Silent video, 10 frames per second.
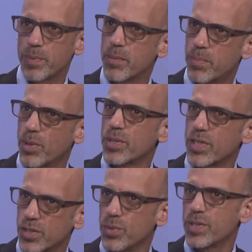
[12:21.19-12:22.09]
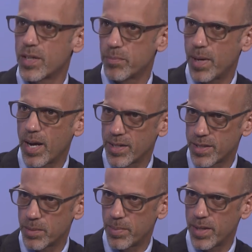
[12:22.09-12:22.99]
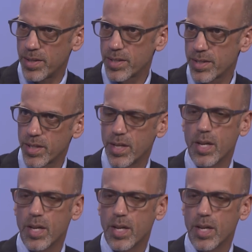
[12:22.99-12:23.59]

be imposing a new set of biases by this.